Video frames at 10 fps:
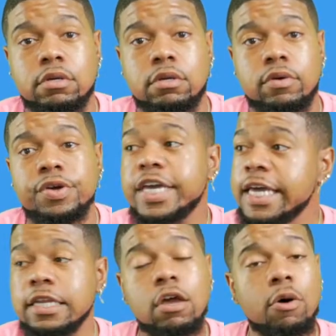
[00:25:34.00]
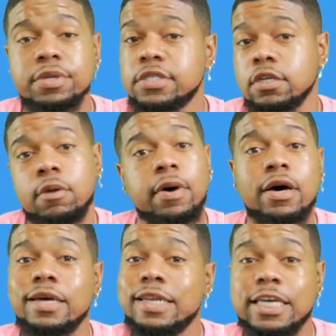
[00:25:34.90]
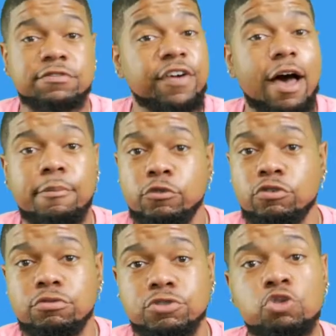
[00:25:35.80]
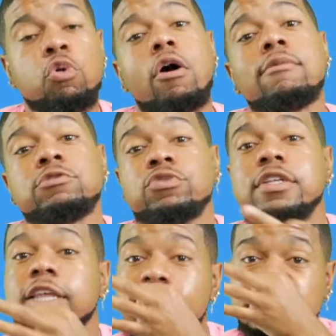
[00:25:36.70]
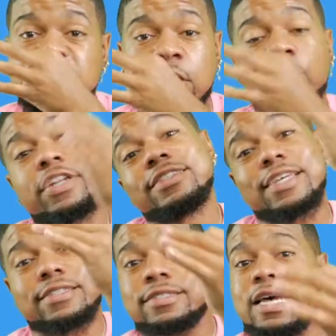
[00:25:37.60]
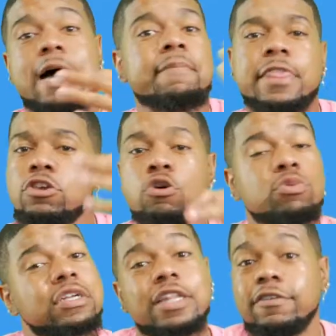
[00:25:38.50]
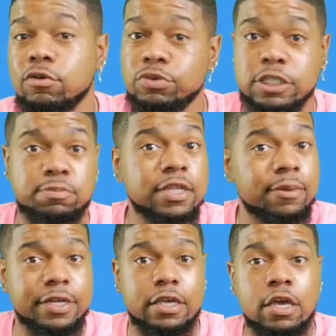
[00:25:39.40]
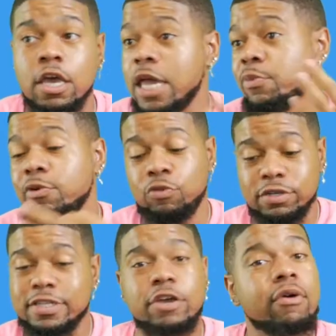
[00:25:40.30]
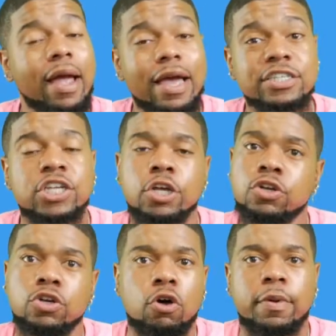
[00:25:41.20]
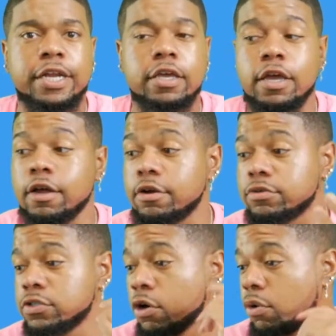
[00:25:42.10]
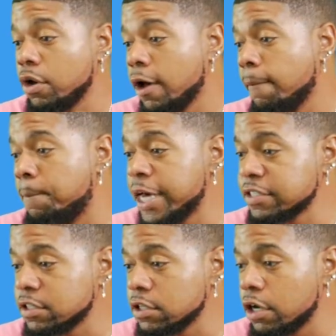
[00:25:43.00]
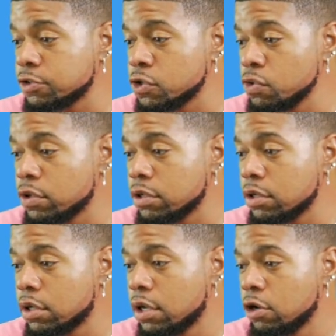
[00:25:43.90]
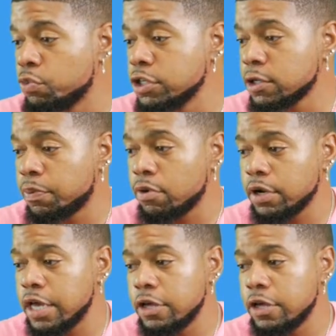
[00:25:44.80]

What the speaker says: And Kandi always thinking about her next 5 moves. You always want to leave the show when it's at the top. You don't want to leave it when it's plummeting. And once they crash, nobody cares. So, best of luck to her. We support it either